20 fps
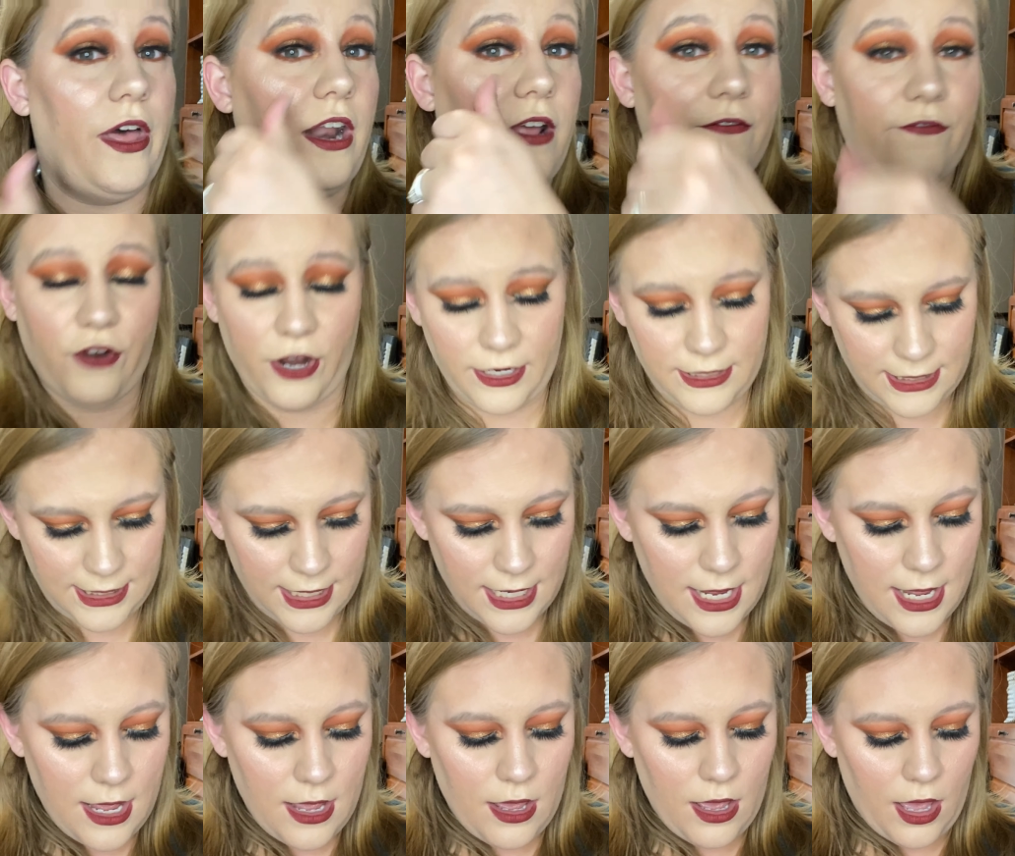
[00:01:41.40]
up
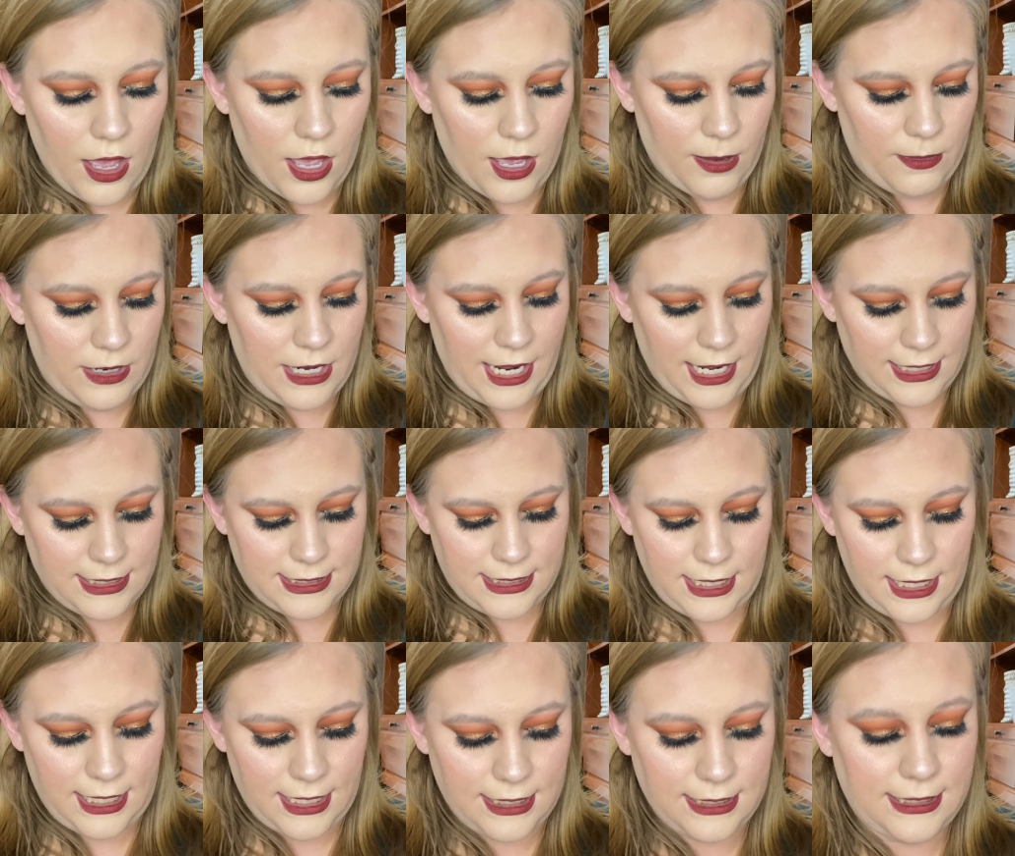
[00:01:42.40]
front. Next
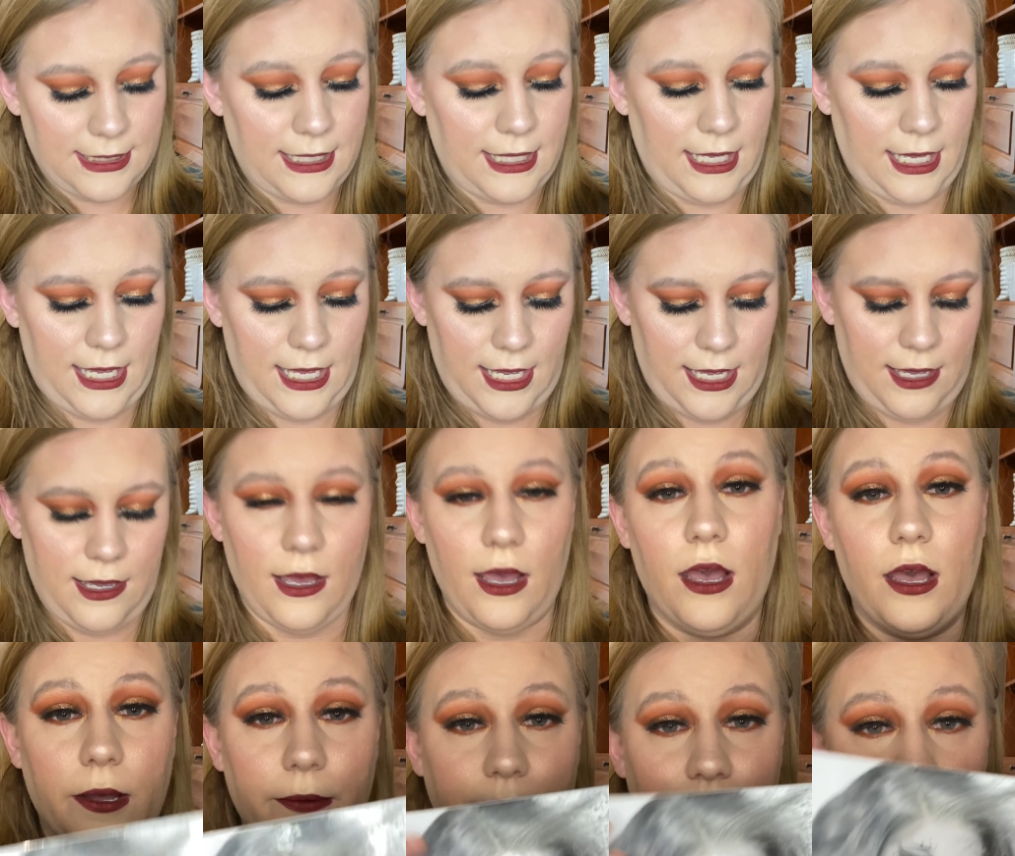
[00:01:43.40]
is the
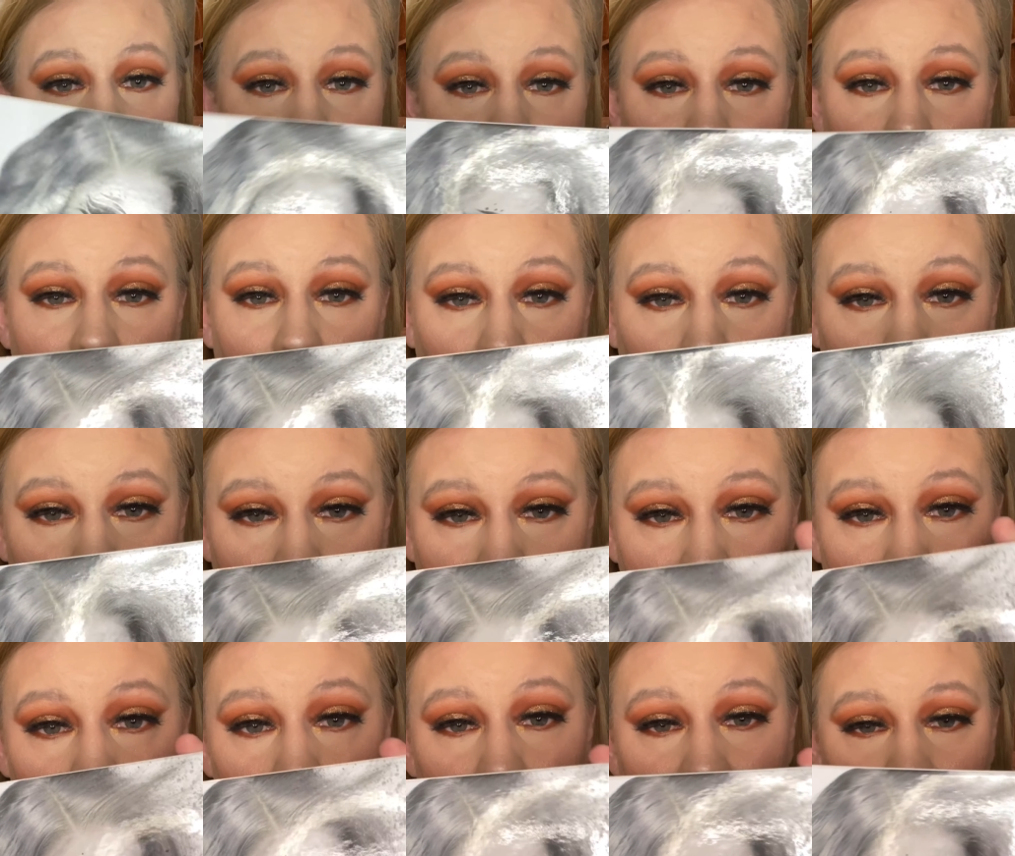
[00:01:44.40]
one of his
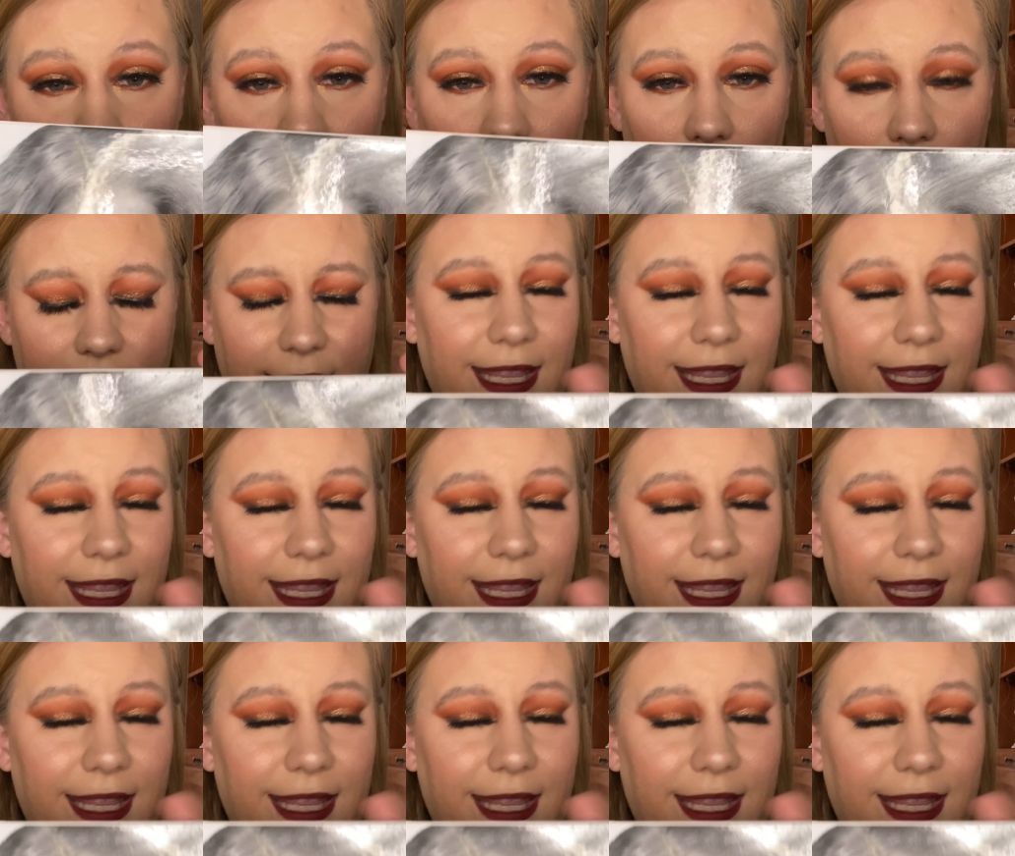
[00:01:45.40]
newest palettes.